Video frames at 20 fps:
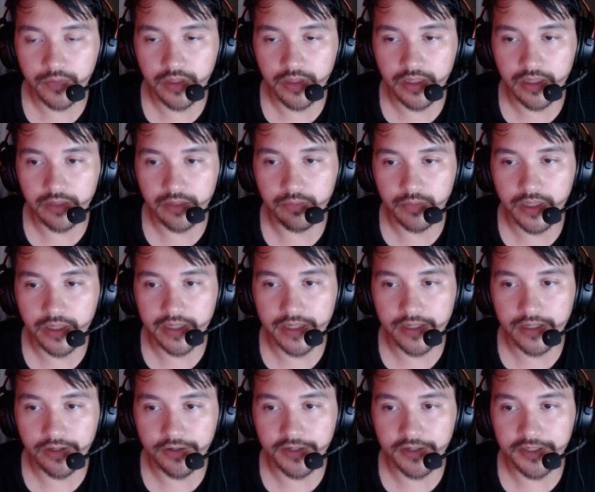hit my
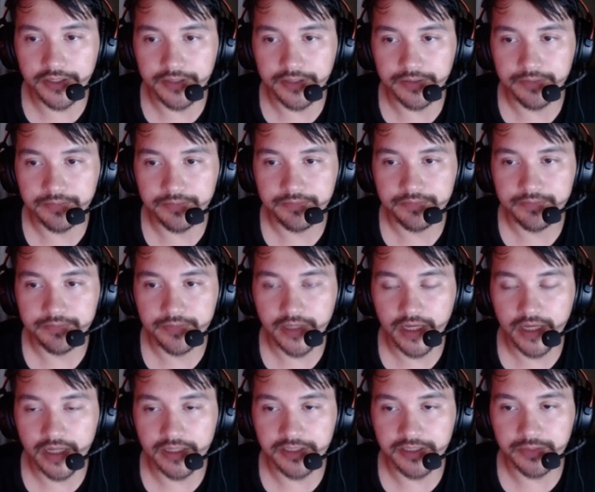area
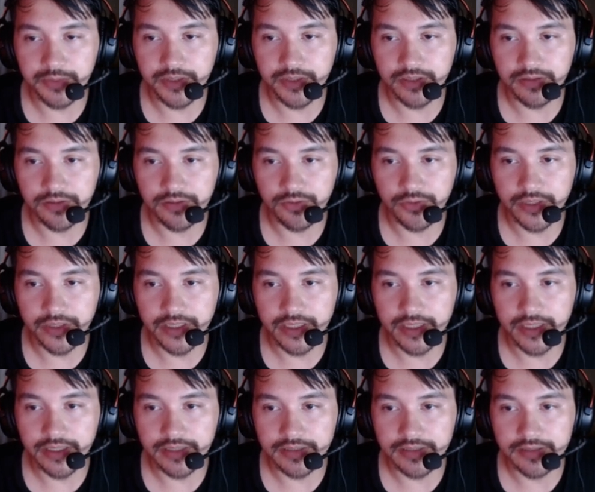and it's been 3
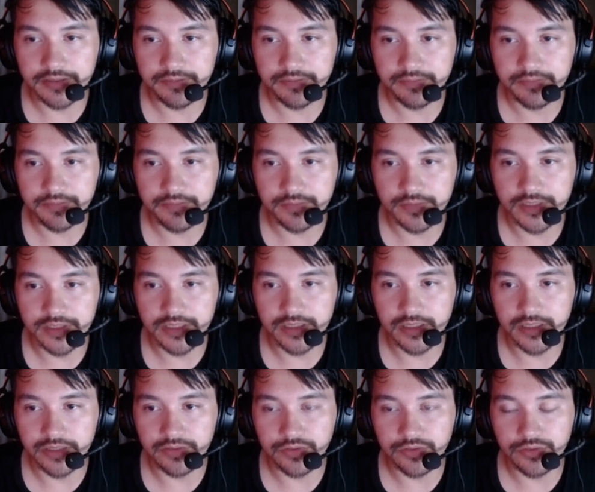days
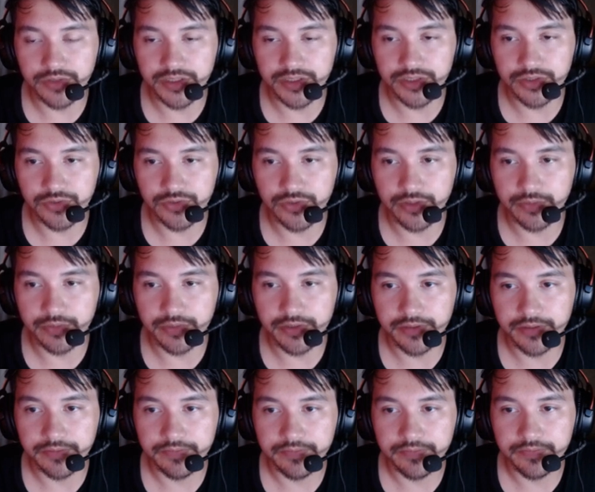since I wrote the
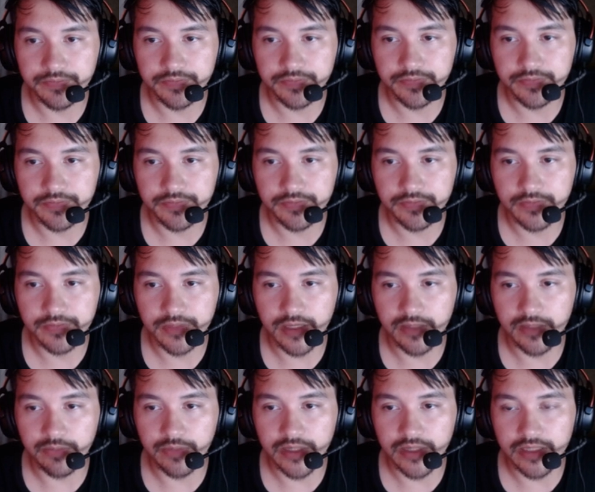script
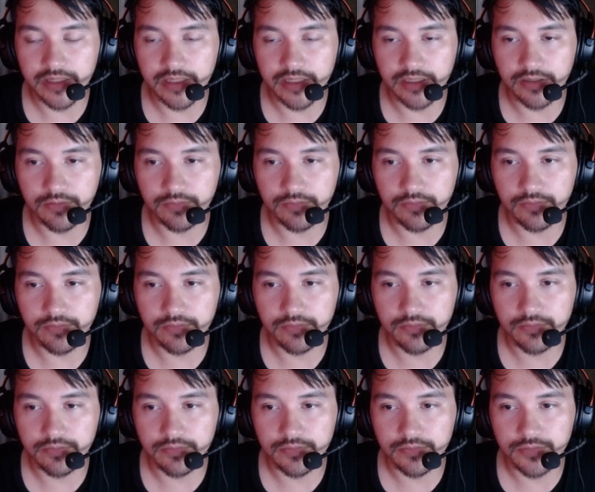and made that.
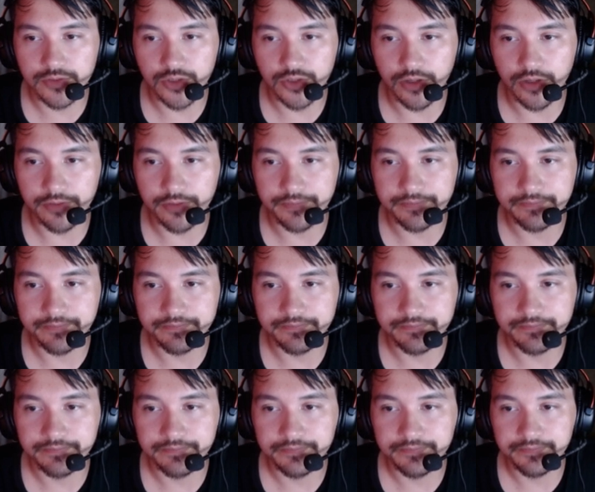So,
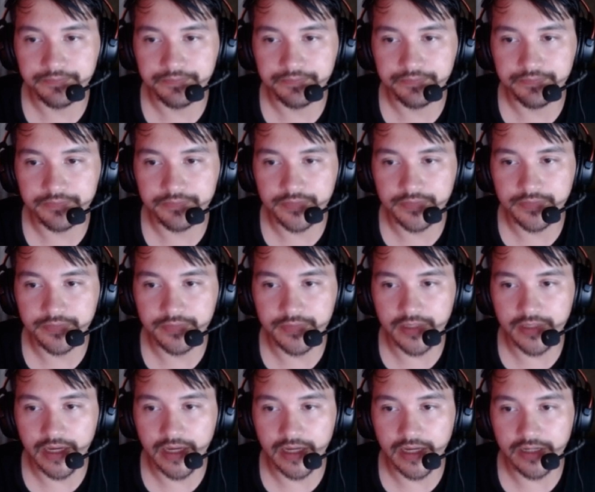
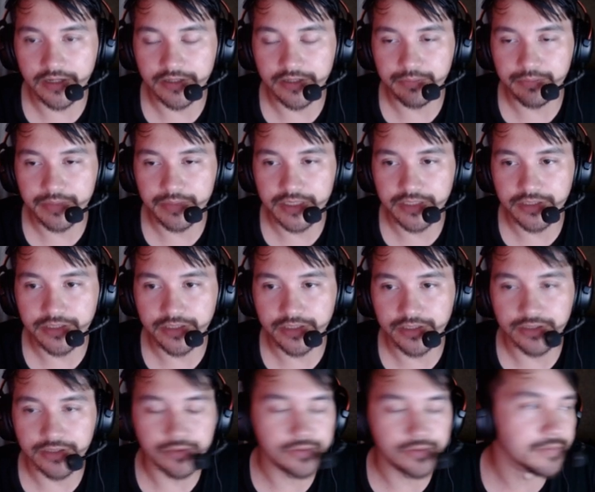yeah, I got impatient
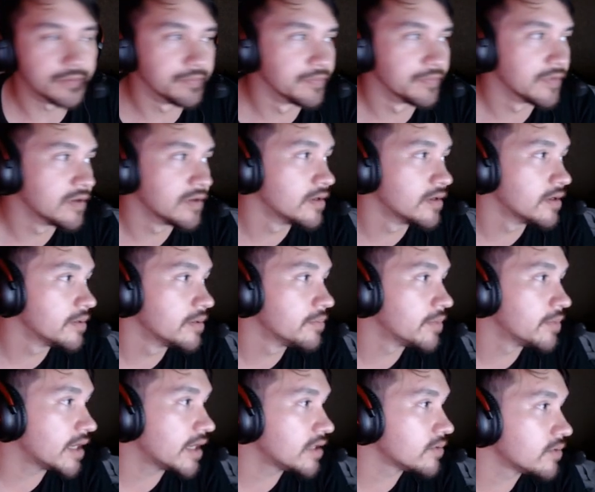and tuned him.
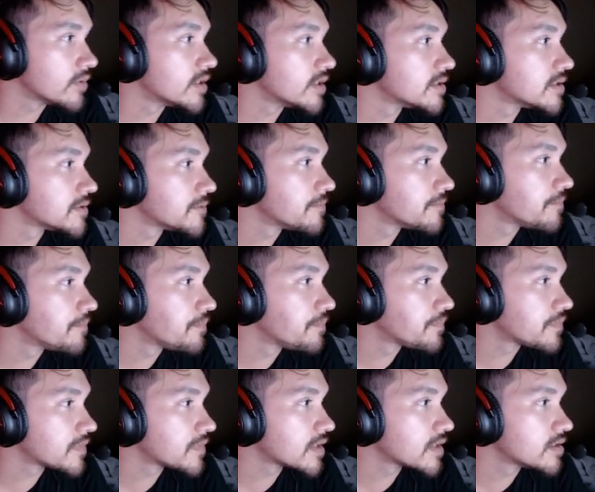But anyways,
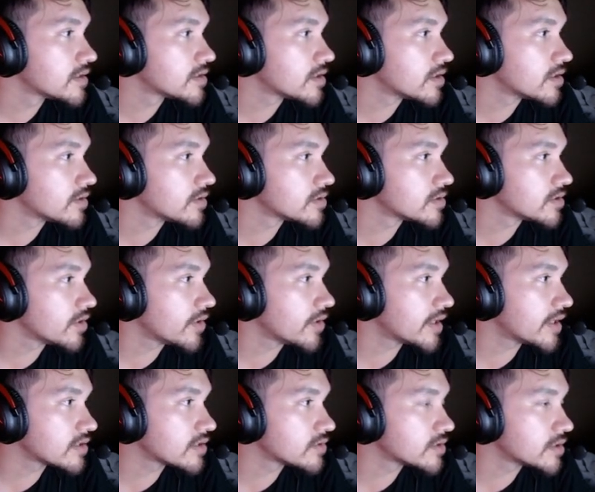so there's no
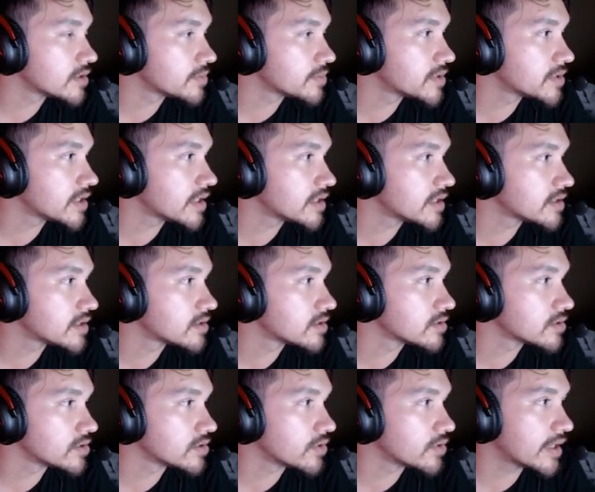echo substats,
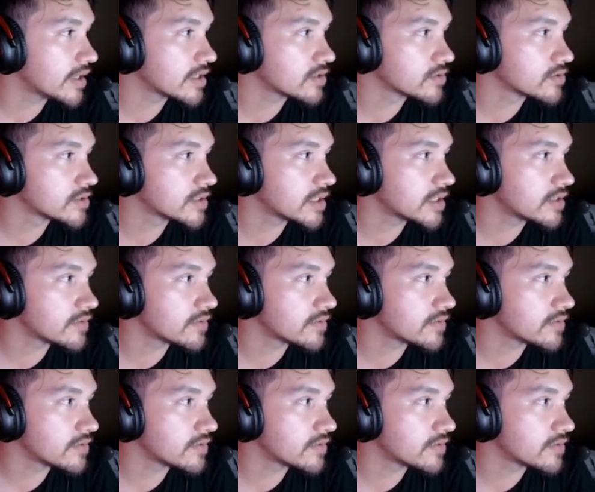there's no echo set